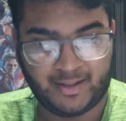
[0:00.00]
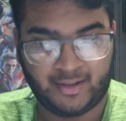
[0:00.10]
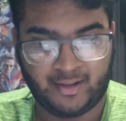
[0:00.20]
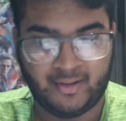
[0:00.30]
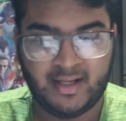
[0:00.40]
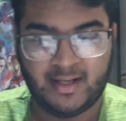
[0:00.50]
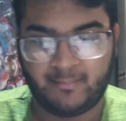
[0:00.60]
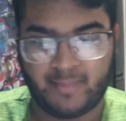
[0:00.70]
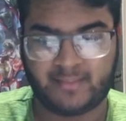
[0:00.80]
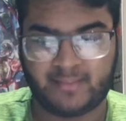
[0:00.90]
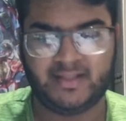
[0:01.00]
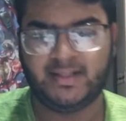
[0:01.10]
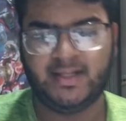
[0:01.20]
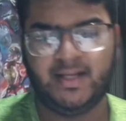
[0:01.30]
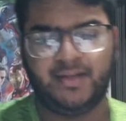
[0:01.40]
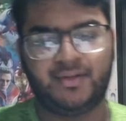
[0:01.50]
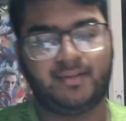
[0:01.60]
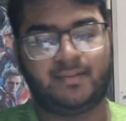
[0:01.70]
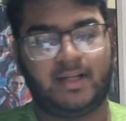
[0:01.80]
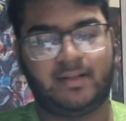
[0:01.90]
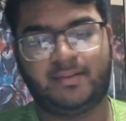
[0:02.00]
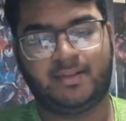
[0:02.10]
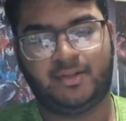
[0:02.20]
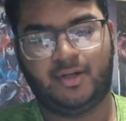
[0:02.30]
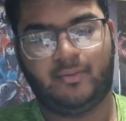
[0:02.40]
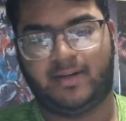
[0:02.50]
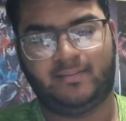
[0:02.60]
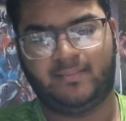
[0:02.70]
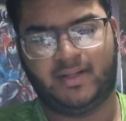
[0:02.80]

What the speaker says: know. But I mean, you know what?